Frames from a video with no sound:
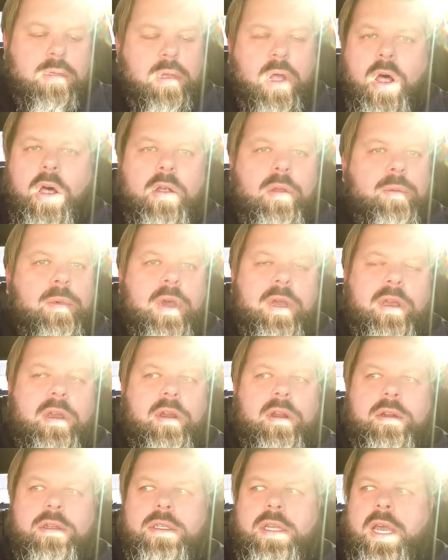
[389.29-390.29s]
All of my
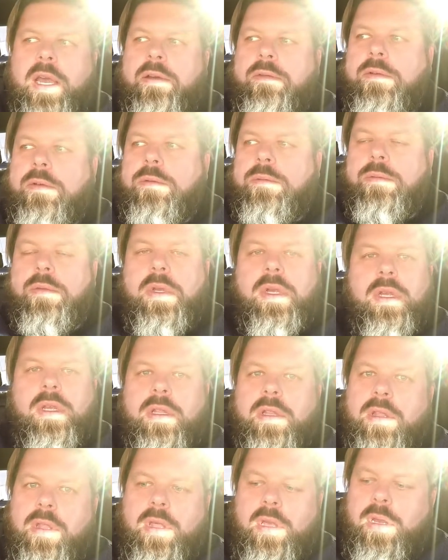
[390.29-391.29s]
cars have them.
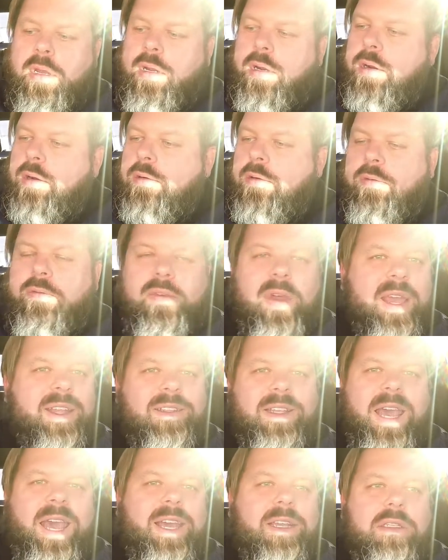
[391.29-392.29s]
They're
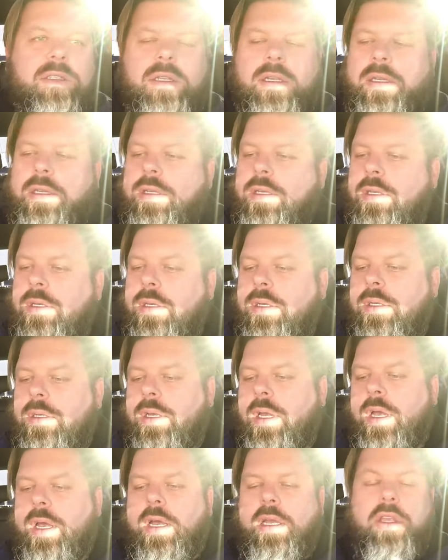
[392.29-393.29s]
fantastic.
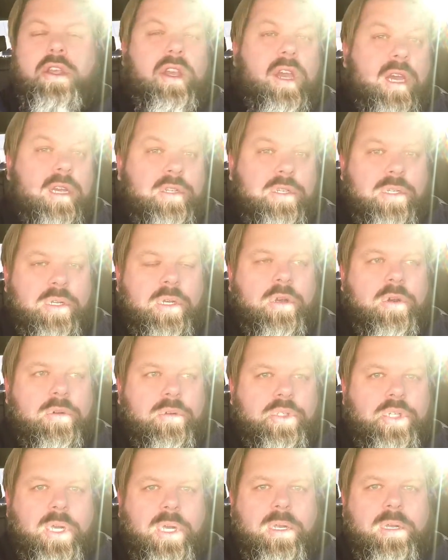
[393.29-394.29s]
You guys should go
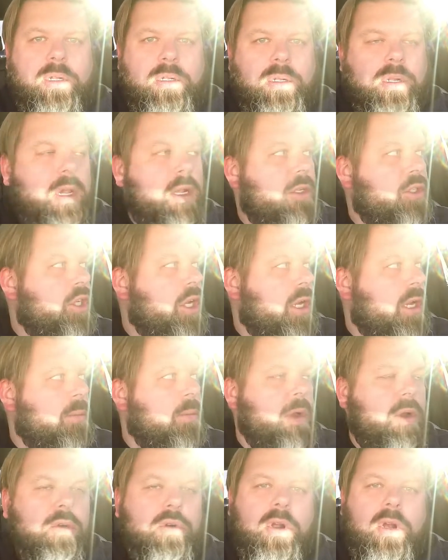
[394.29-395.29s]
check them
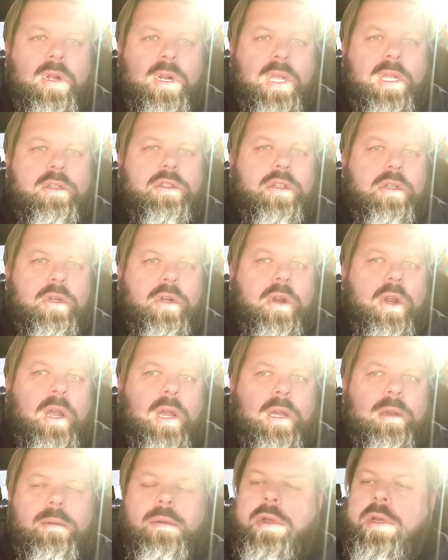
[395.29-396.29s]
out on
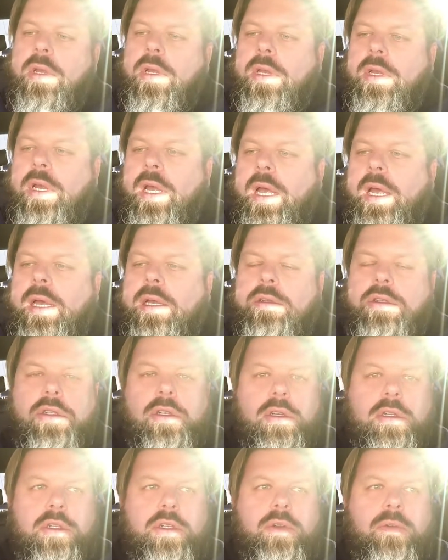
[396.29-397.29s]
Instagram.
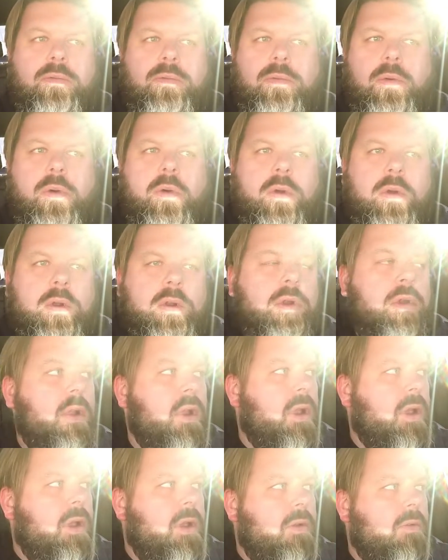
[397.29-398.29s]
Search for
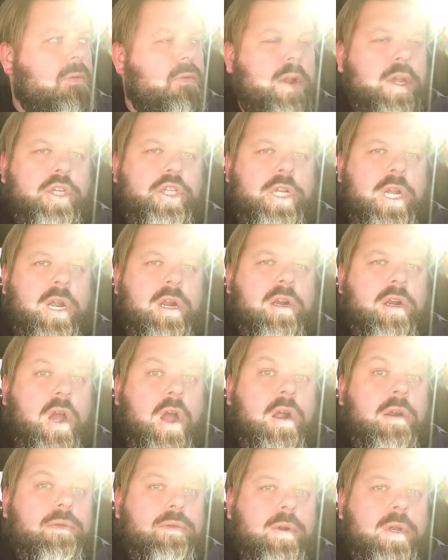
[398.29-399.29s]
Fresh Air
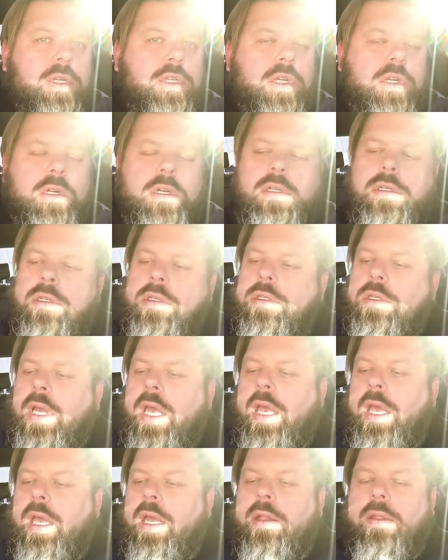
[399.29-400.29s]
car fresheners
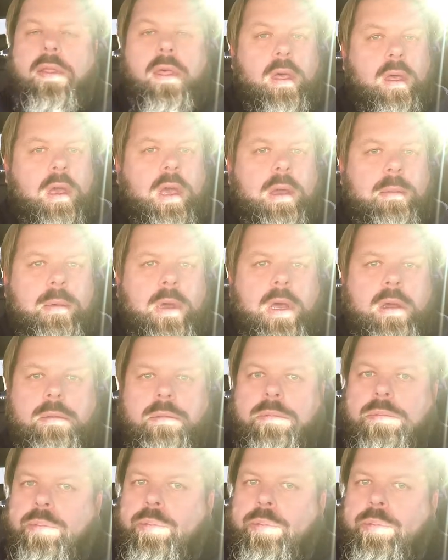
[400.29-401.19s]
and they'll come up.